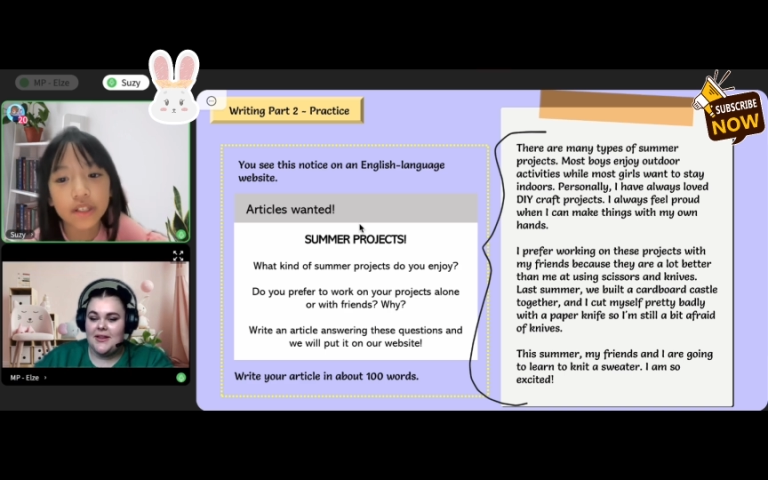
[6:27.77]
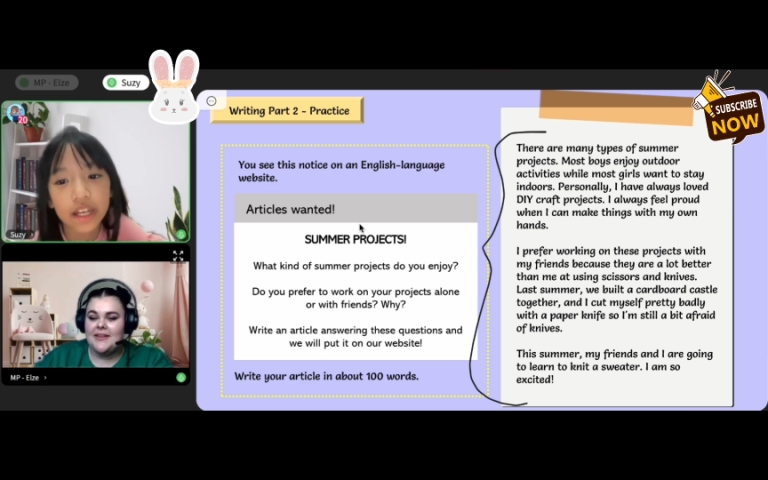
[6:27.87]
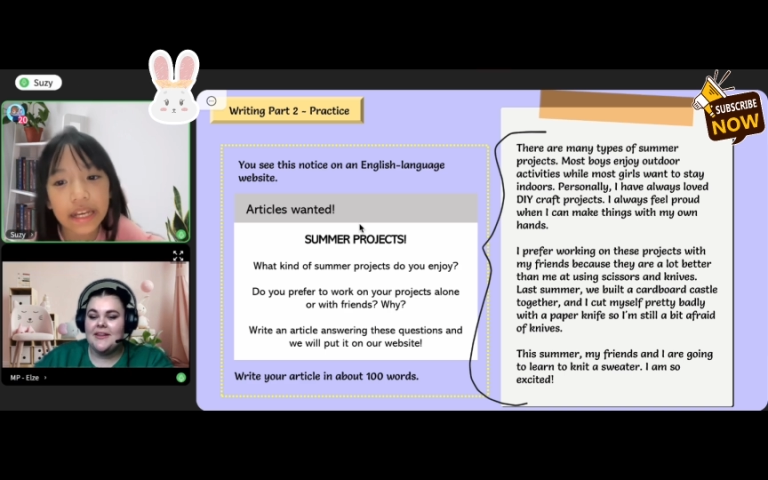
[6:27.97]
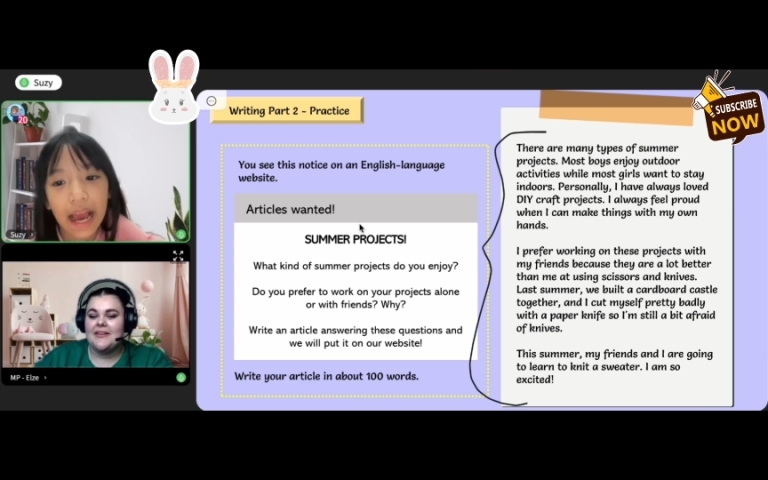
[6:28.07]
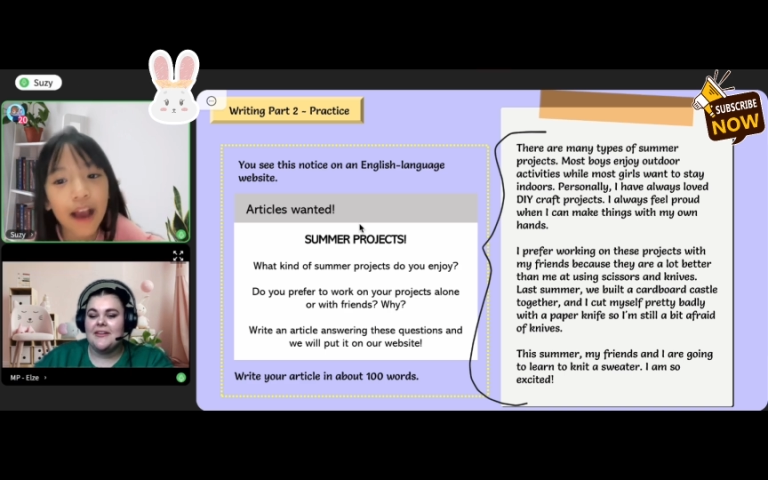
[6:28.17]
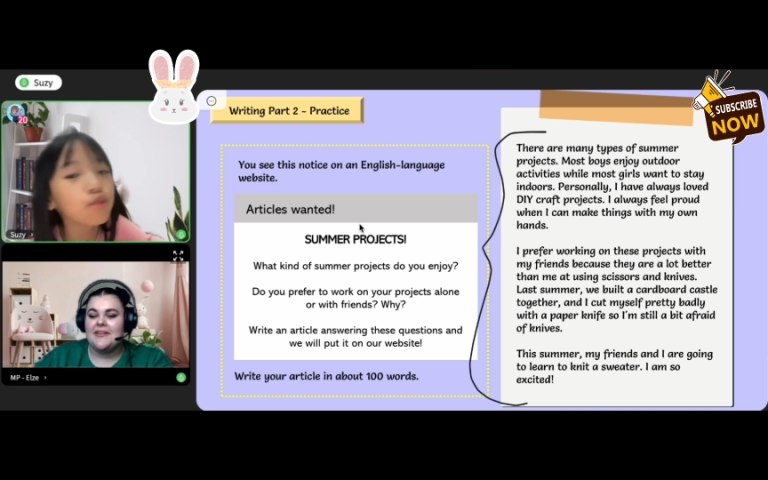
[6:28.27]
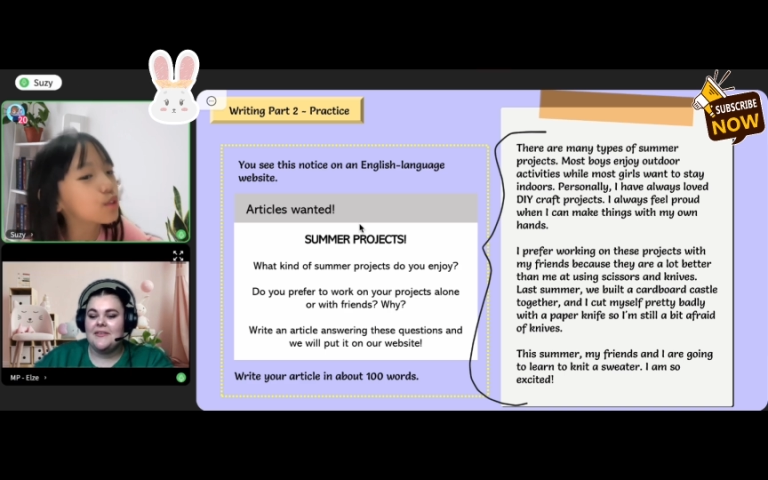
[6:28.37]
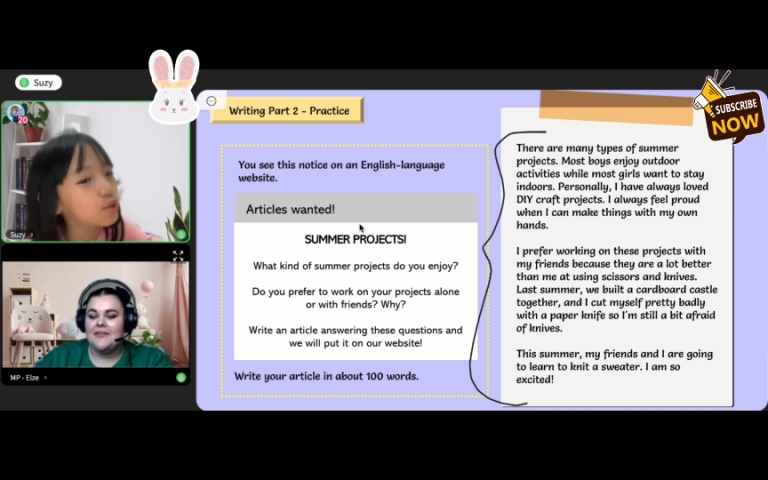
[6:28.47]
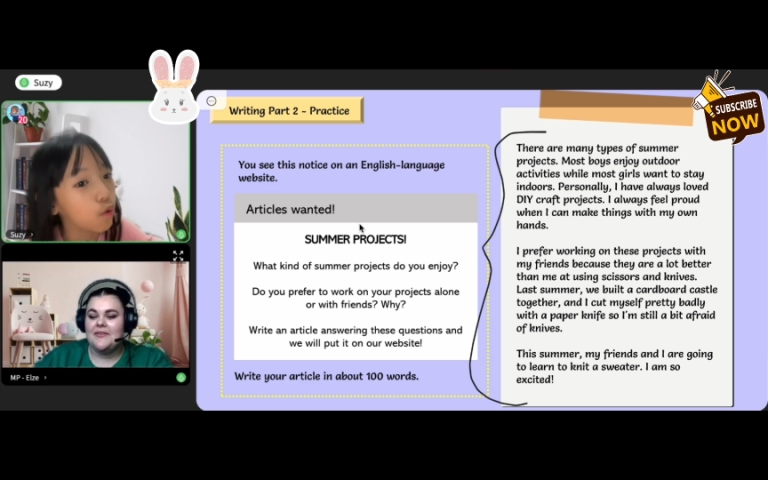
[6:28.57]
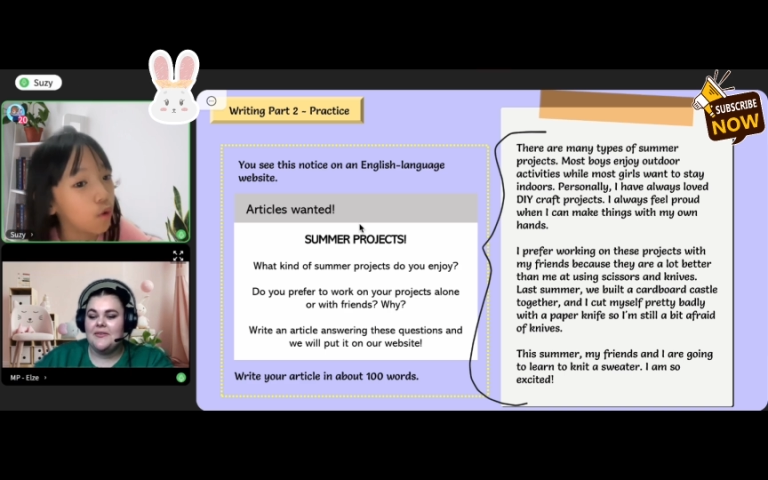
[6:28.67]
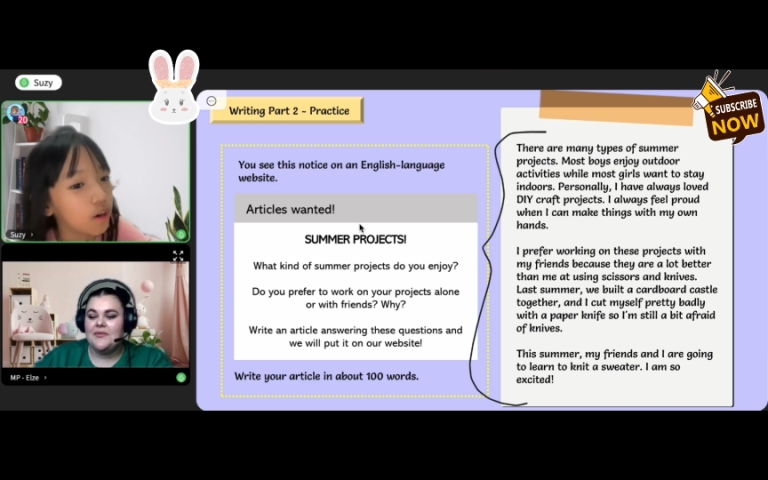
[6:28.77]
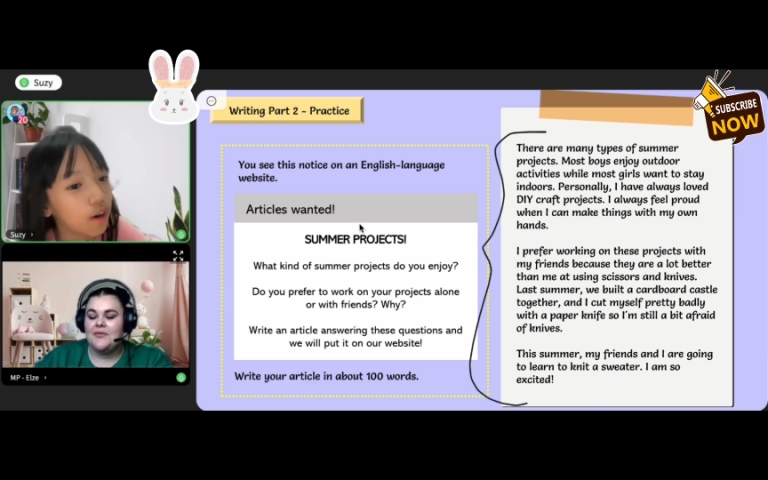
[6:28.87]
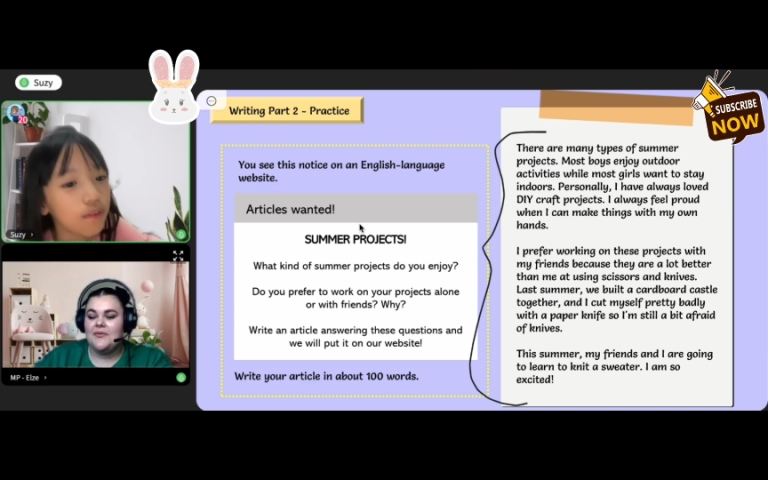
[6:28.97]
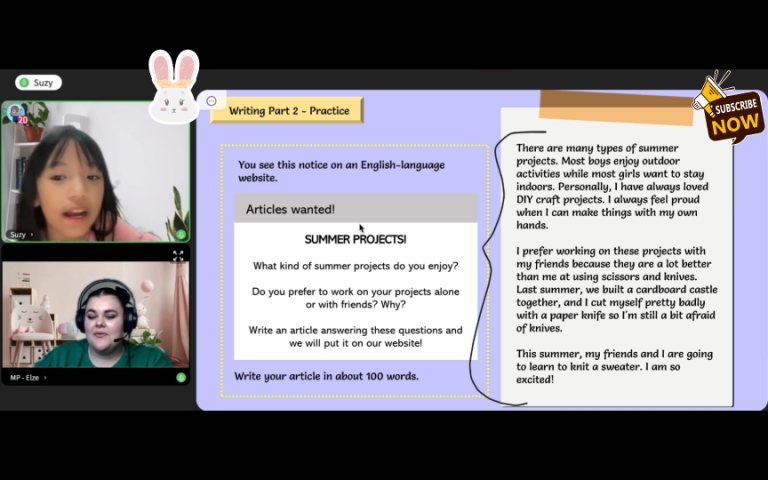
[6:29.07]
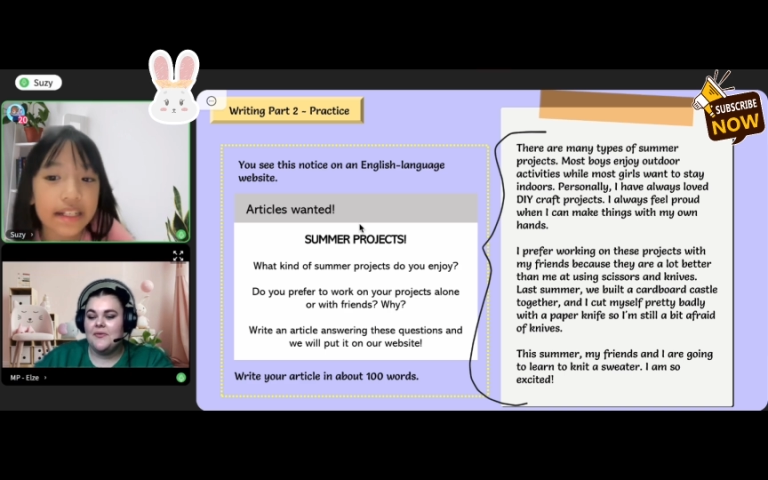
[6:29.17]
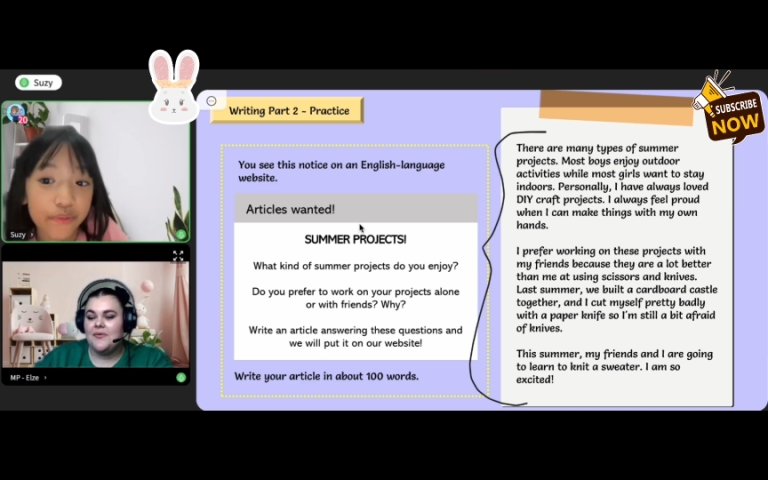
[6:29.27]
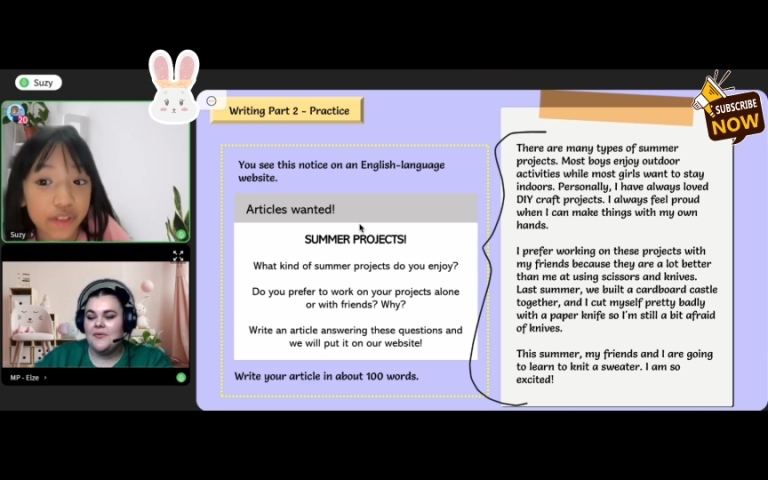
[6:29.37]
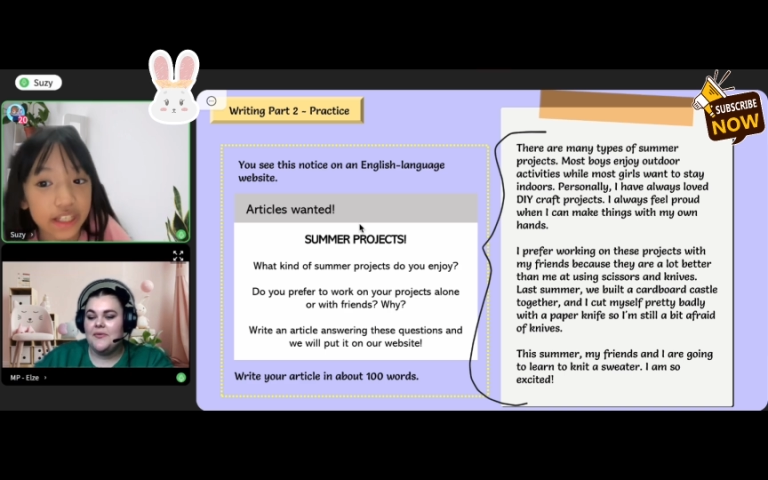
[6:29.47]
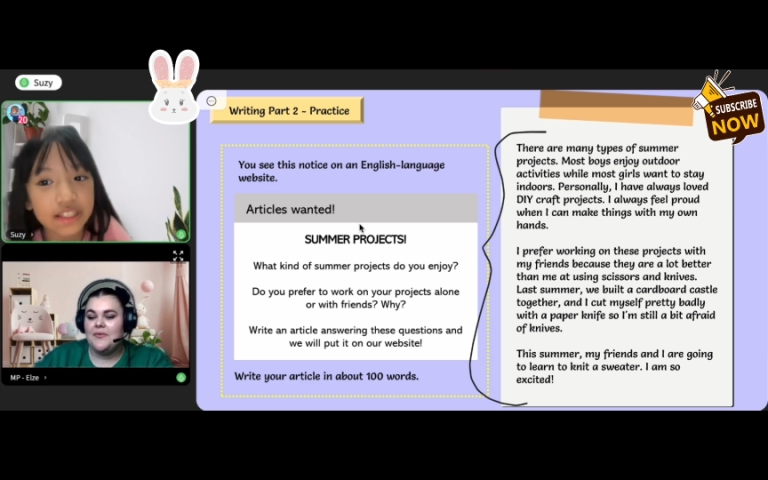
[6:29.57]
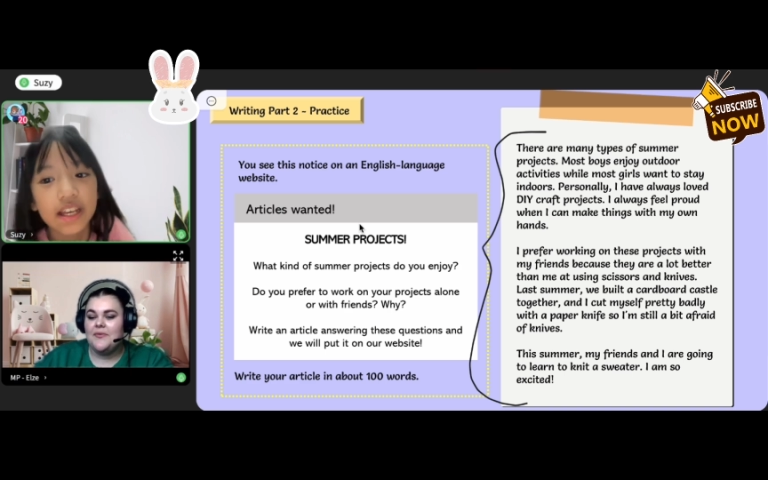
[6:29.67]
like outdoor
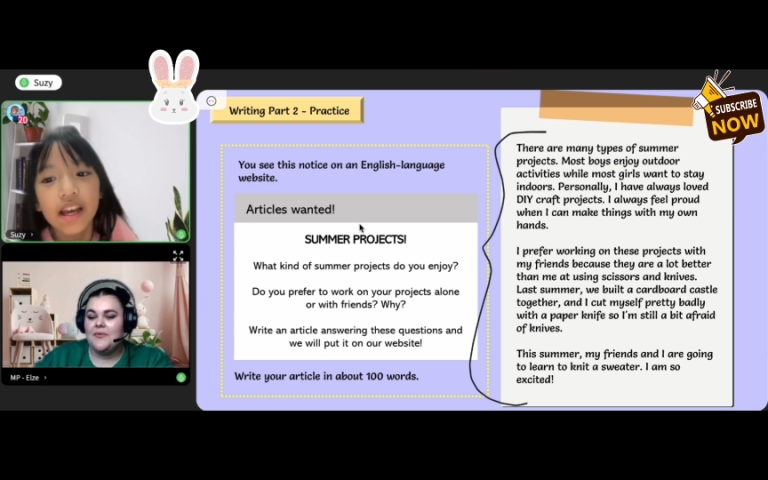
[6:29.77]
activities,